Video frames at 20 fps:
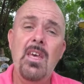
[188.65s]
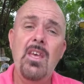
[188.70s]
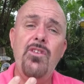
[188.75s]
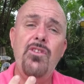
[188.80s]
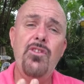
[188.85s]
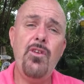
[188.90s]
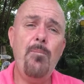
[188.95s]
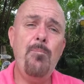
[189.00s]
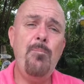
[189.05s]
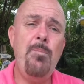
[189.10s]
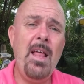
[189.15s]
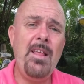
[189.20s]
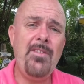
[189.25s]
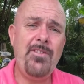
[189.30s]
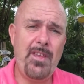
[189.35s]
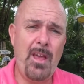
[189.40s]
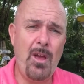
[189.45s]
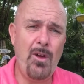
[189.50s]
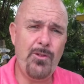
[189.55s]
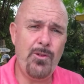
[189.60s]
So let's
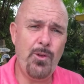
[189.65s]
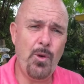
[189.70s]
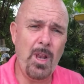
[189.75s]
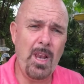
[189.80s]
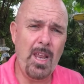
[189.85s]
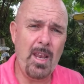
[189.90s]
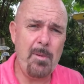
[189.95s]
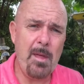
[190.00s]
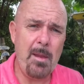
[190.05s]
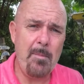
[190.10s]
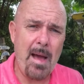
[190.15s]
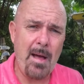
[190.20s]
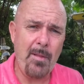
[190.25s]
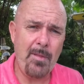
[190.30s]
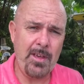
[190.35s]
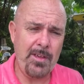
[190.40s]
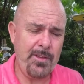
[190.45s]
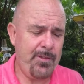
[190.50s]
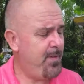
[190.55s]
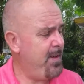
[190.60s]
talk a little bit about
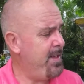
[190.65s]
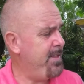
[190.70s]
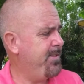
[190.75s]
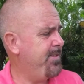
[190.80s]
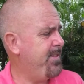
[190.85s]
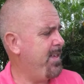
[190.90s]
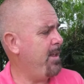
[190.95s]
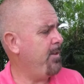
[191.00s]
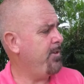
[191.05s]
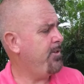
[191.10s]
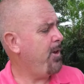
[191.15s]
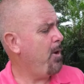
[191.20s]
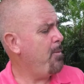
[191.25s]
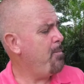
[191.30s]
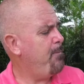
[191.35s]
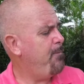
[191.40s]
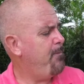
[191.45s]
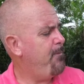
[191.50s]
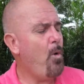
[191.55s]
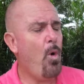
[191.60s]
these fins then. So
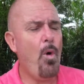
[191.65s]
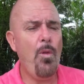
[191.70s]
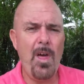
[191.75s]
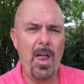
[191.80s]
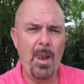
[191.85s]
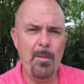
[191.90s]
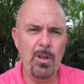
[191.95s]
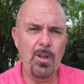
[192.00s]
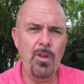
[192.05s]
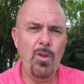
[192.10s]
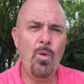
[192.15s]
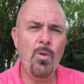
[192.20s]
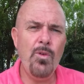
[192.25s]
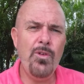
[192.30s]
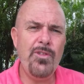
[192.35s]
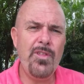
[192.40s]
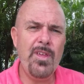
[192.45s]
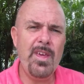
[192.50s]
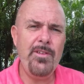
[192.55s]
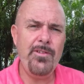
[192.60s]
Fourth Element
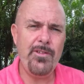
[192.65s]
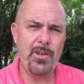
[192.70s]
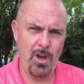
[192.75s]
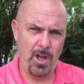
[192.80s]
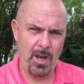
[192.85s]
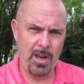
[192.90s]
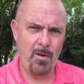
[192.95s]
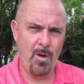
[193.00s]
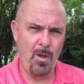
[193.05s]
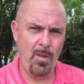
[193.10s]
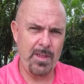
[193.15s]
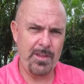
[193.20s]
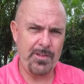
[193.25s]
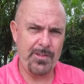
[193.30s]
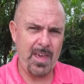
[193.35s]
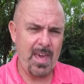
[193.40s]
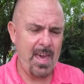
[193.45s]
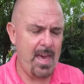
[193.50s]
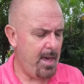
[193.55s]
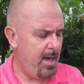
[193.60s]
launched these earlier on this
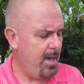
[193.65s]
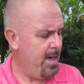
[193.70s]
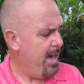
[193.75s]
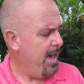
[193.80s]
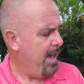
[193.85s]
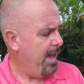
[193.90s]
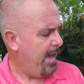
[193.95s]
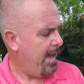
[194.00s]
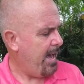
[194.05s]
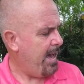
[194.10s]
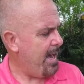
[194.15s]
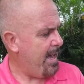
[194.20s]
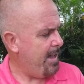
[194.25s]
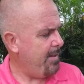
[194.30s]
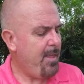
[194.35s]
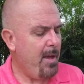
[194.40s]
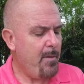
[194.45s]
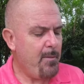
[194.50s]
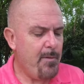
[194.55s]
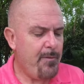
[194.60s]
year, and
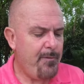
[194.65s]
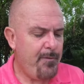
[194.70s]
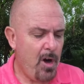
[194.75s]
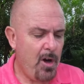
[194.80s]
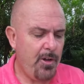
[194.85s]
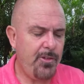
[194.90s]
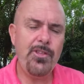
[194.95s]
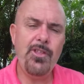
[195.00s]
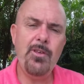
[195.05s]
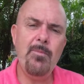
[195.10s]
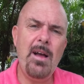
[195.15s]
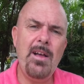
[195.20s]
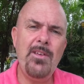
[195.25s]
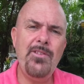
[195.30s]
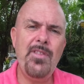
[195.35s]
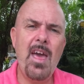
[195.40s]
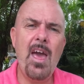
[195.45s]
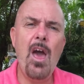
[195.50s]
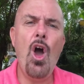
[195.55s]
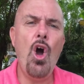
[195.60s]
they refer to them as
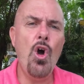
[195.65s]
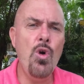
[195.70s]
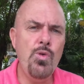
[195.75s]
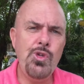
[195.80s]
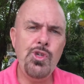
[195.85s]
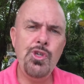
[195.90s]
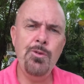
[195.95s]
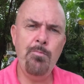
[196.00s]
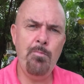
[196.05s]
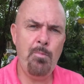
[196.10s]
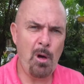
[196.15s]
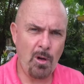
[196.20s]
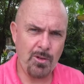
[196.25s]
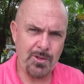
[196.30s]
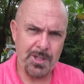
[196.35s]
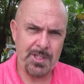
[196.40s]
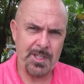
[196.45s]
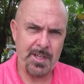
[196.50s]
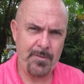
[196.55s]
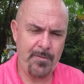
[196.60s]
their
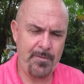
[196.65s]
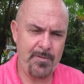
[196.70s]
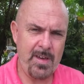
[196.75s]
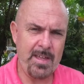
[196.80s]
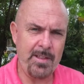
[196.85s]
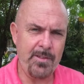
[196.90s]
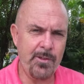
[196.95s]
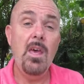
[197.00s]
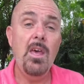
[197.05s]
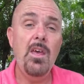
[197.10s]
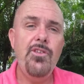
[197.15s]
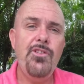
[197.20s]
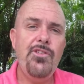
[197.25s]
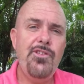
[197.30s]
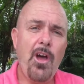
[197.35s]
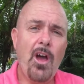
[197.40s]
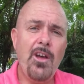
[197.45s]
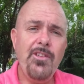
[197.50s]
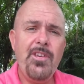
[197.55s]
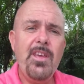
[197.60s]
OceanPositive fins,
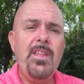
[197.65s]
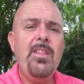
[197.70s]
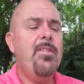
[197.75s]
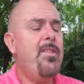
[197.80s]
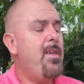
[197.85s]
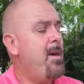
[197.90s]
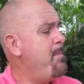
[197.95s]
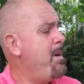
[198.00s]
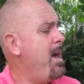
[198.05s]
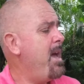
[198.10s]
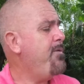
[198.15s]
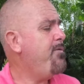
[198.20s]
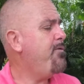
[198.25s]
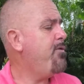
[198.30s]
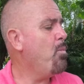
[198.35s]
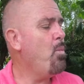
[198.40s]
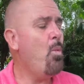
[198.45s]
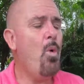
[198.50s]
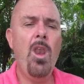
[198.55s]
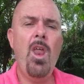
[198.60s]
citing that they're made
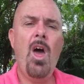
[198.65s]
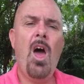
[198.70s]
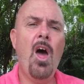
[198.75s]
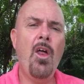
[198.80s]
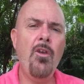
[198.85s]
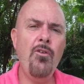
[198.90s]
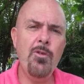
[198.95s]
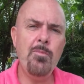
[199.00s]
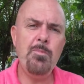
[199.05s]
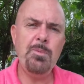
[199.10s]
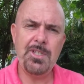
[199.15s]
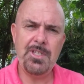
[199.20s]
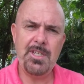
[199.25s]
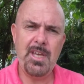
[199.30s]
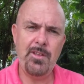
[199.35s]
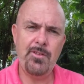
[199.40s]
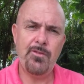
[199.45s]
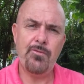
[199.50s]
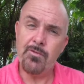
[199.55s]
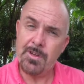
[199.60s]
from 100%
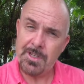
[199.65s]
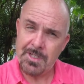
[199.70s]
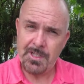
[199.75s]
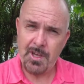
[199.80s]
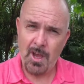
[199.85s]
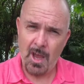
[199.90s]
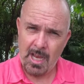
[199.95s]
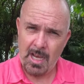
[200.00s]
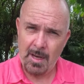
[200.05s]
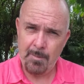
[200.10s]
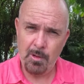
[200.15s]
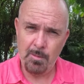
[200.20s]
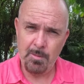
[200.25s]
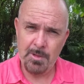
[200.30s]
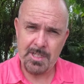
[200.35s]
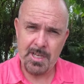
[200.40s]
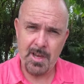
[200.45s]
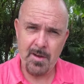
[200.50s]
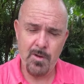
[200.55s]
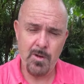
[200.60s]
recyclable
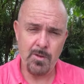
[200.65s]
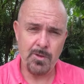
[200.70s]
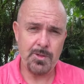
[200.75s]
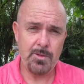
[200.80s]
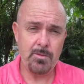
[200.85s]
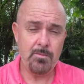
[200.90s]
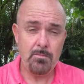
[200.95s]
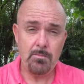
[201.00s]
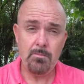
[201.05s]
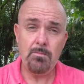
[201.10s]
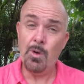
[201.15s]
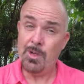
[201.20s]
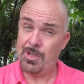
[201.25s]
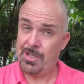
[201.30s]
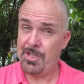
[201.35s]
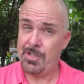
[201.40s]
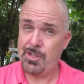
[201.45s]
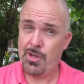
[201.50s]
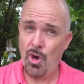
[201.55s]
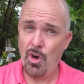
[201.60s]
materials, which
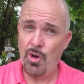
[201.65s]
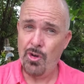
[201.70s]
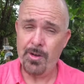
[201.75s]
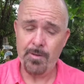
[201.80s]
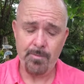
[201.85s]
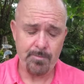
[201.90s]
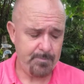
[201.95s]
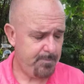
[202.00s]
is good.